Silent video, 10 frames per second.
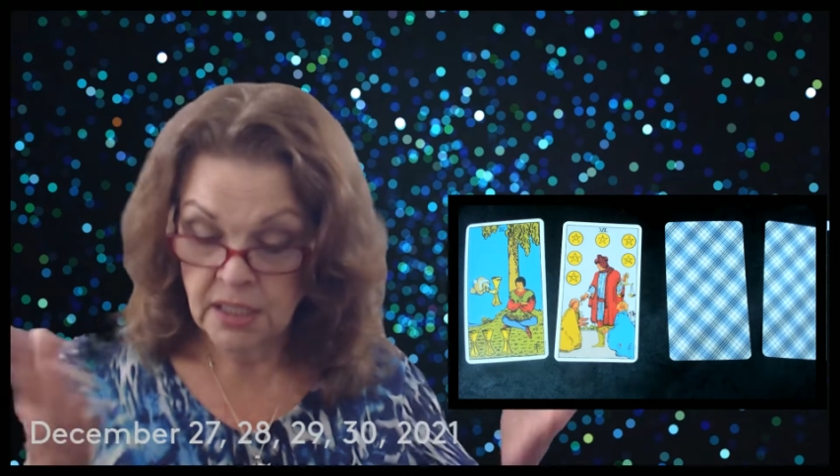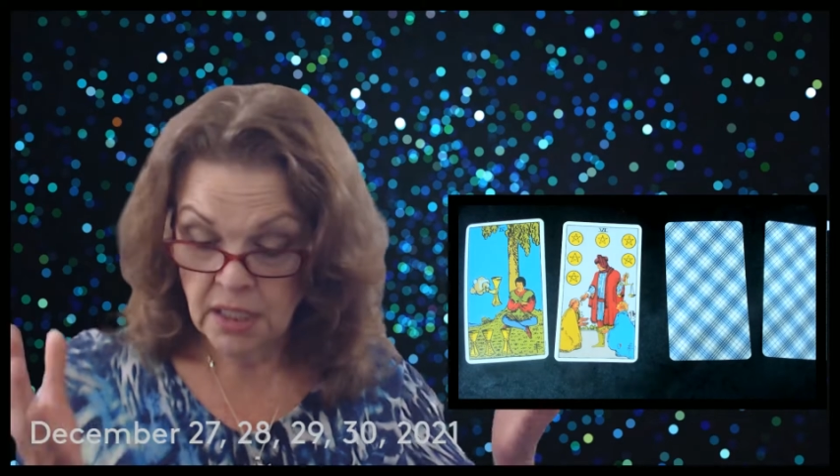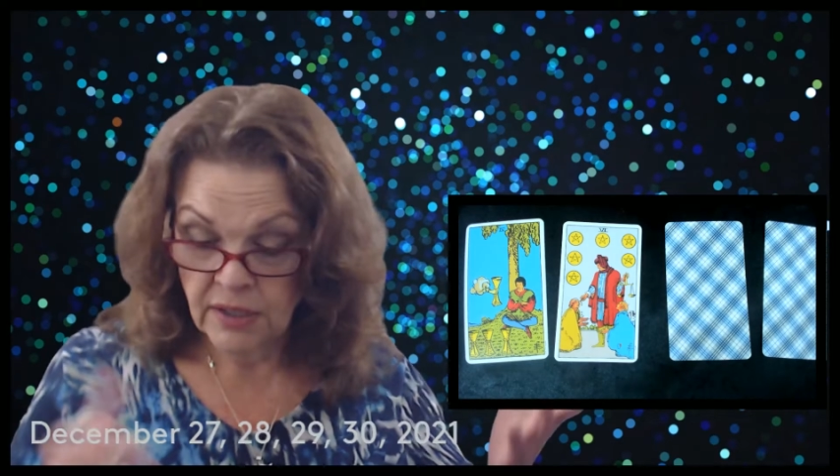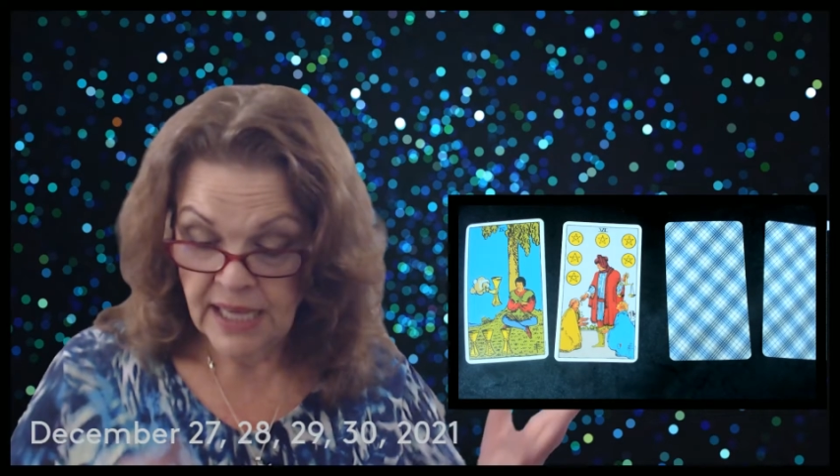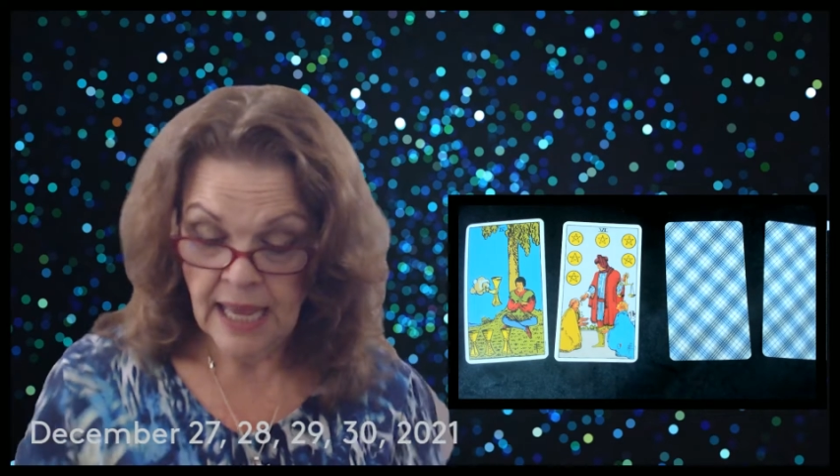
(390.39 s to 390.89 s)

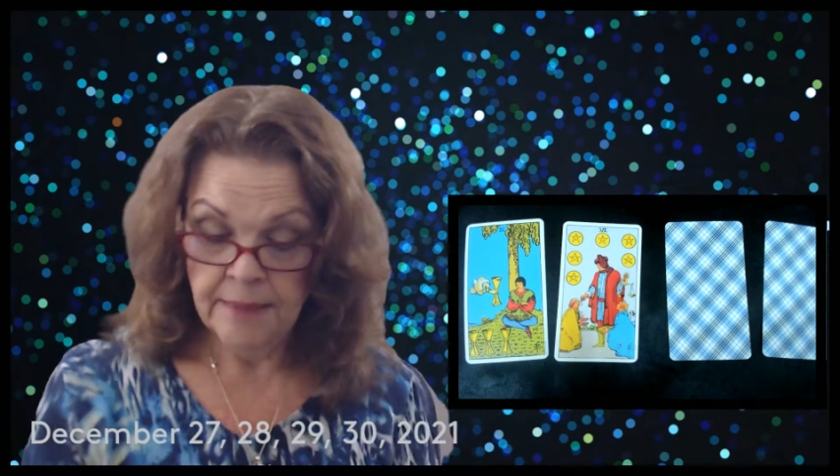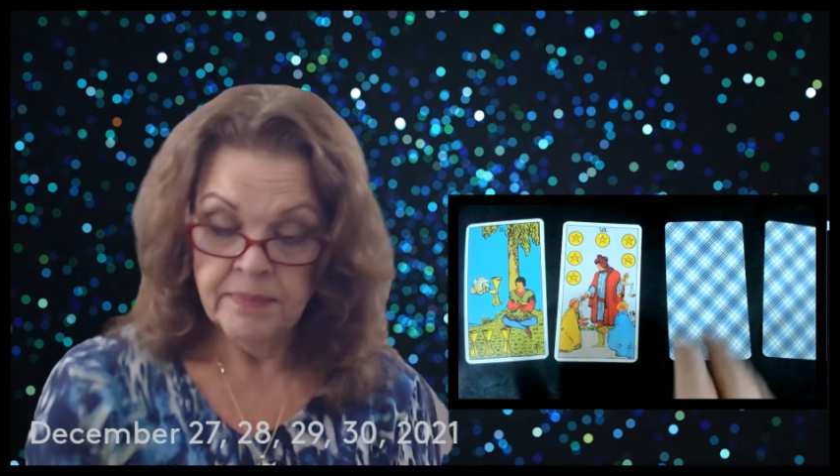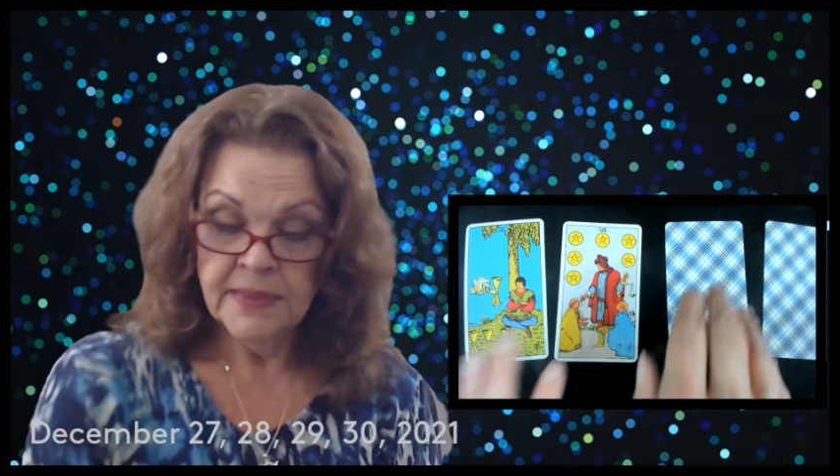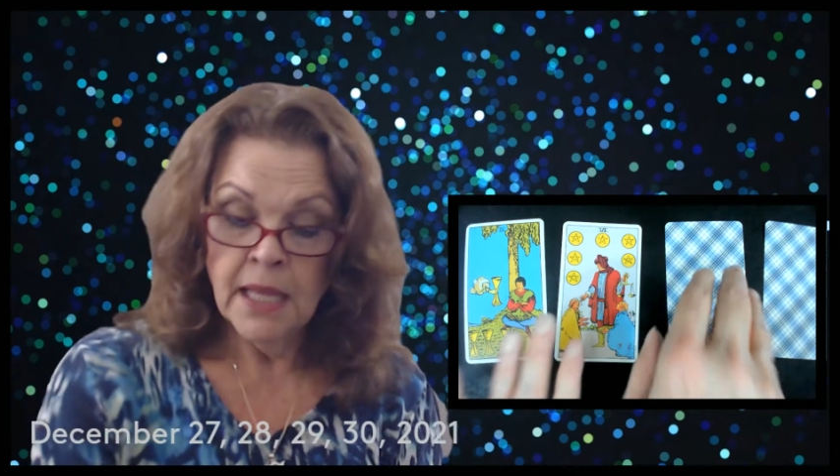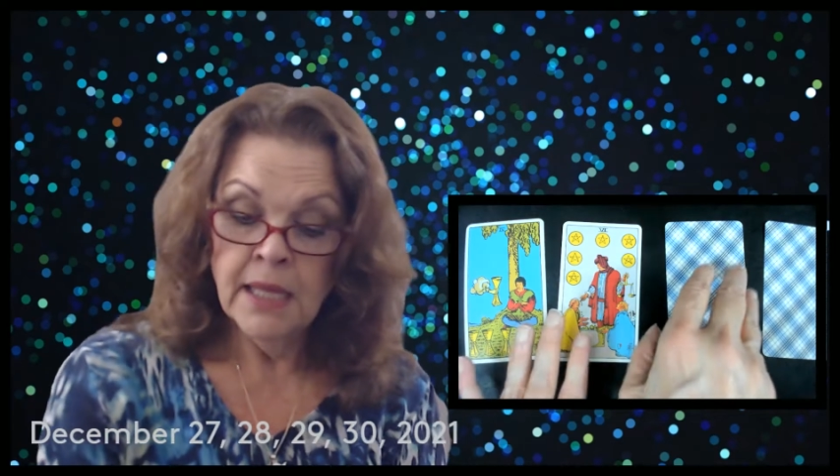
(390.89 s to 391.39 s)
Okay,
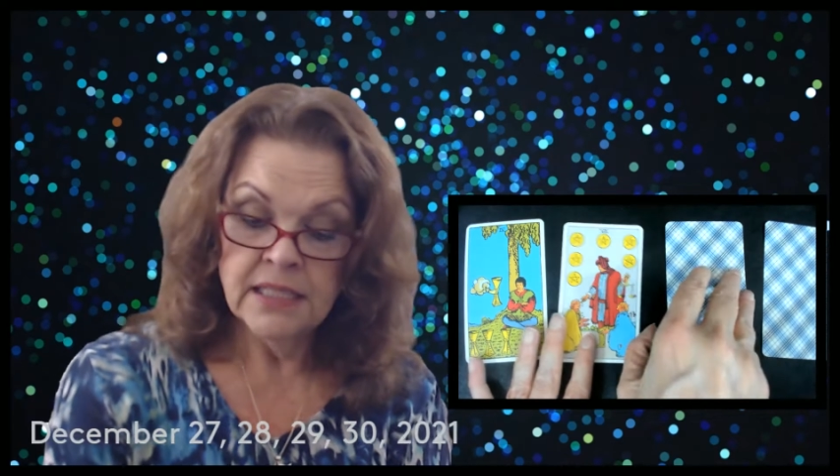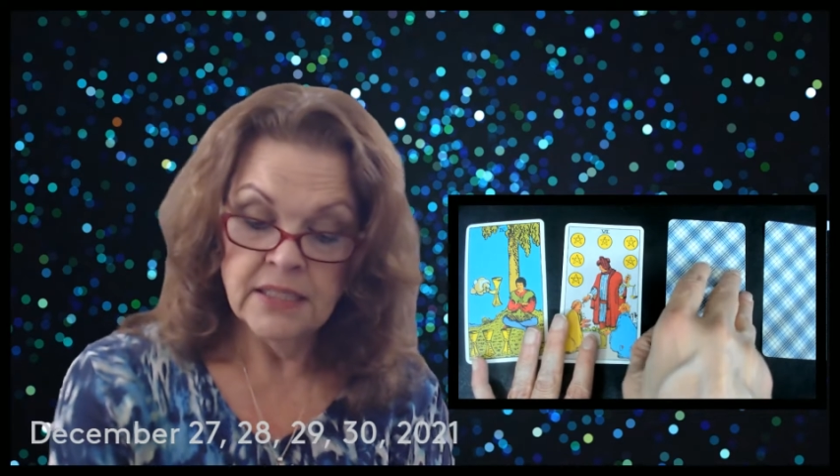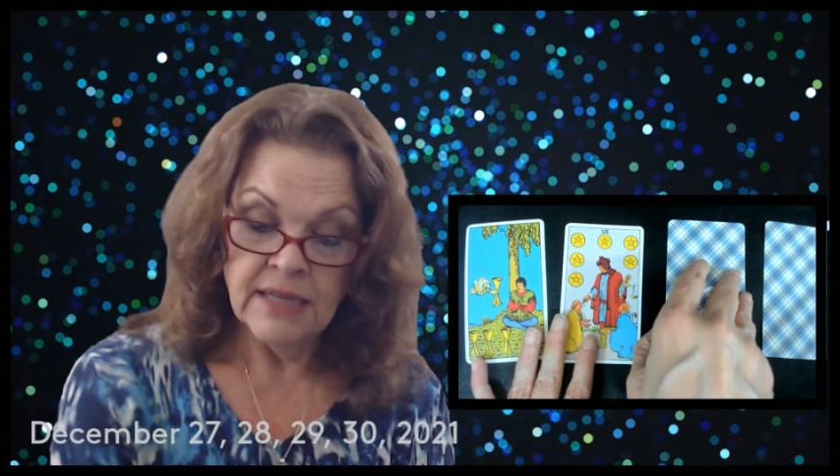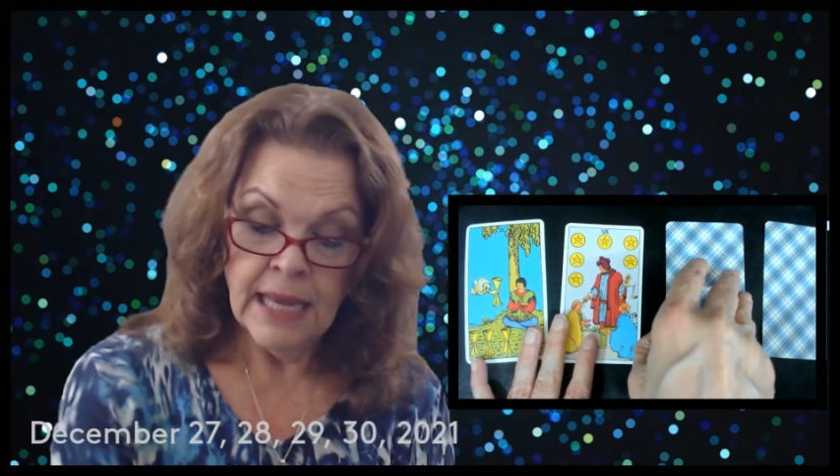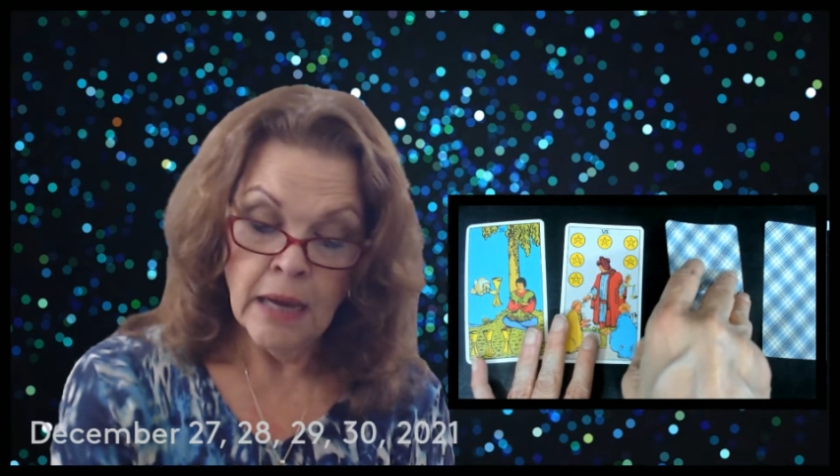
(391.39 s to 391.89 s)

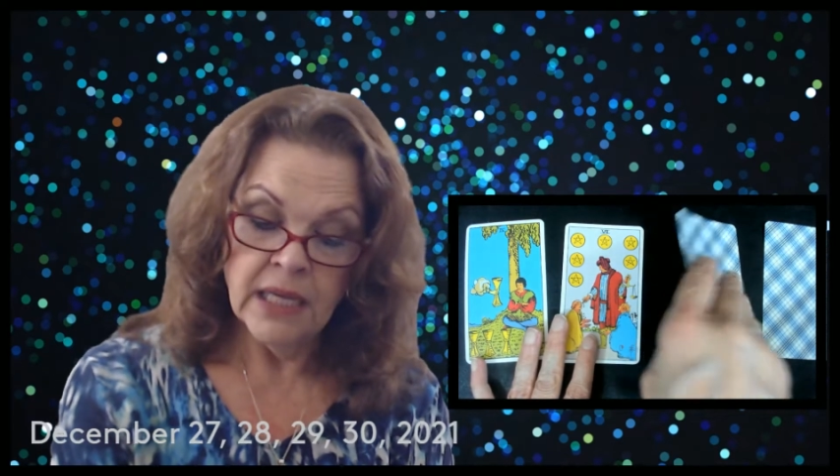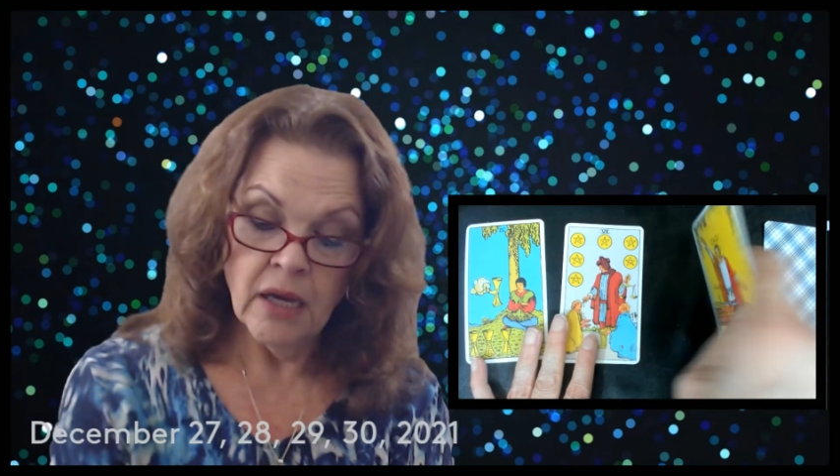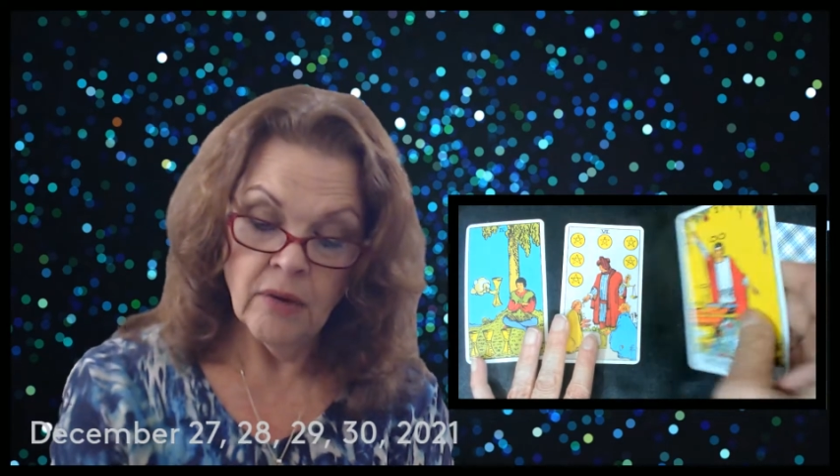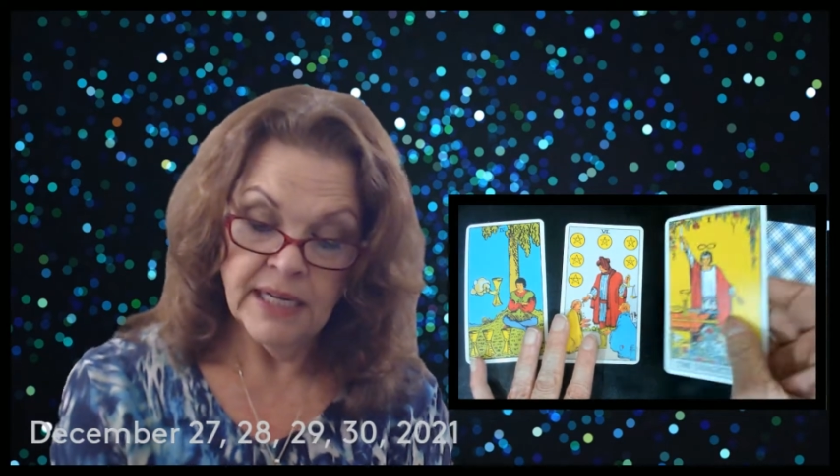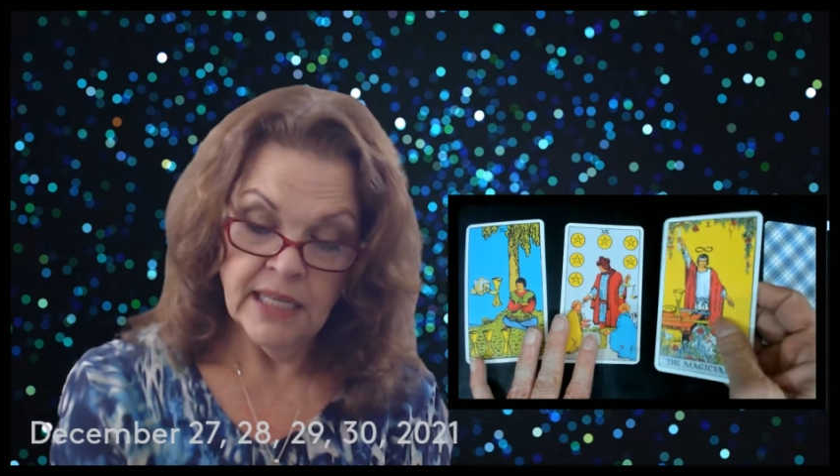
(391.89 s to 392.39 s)
so now we
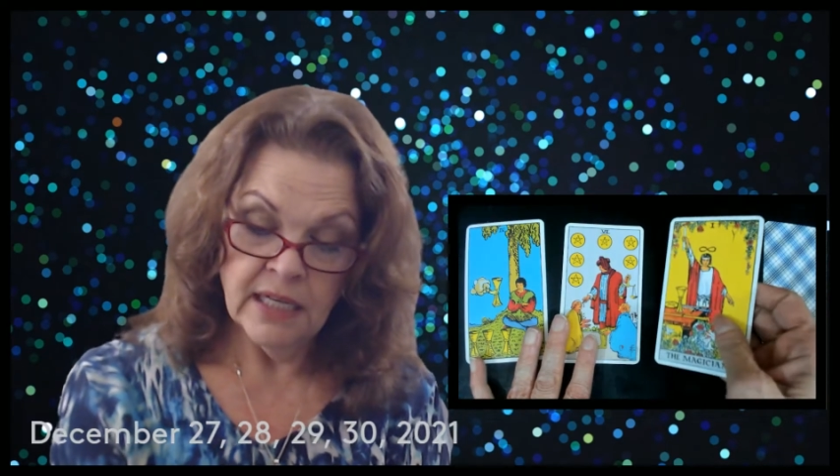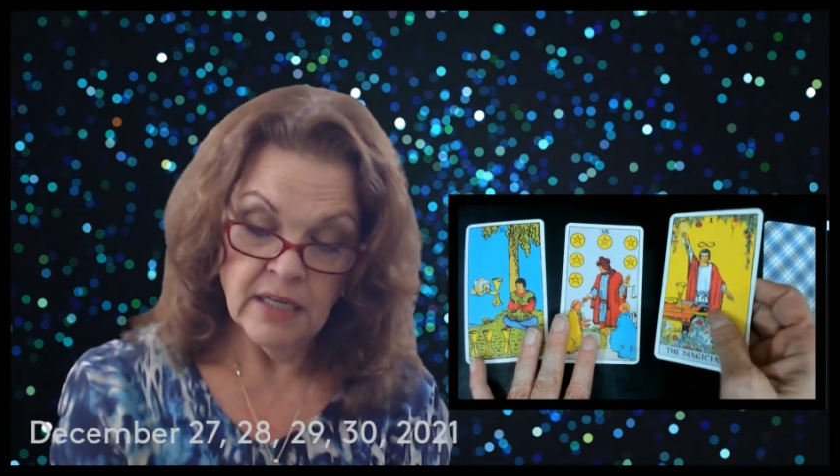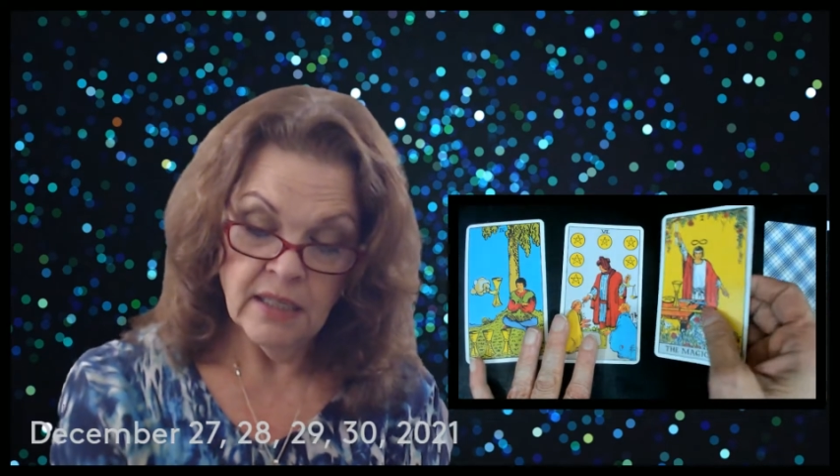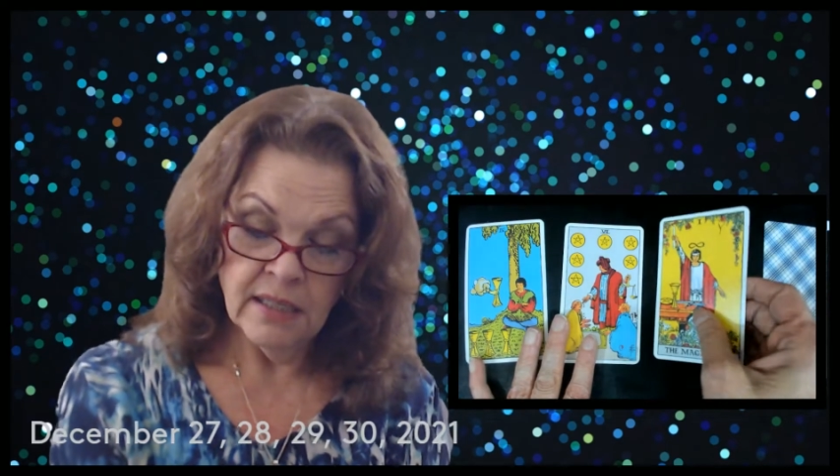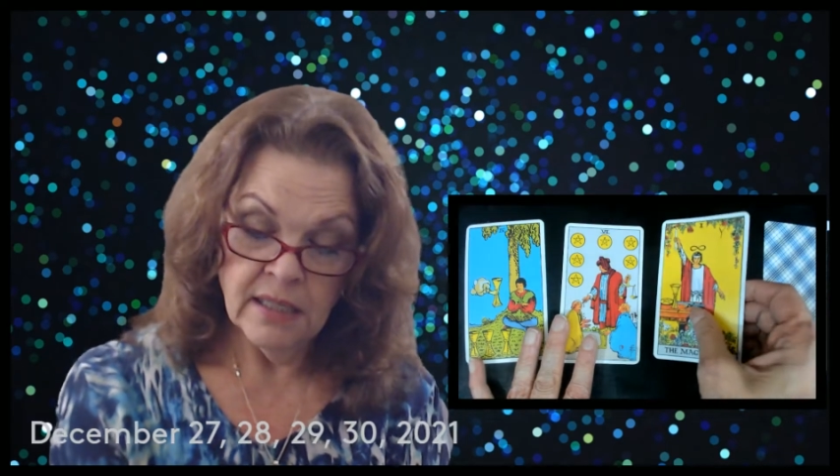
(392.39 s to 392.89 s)
go in here.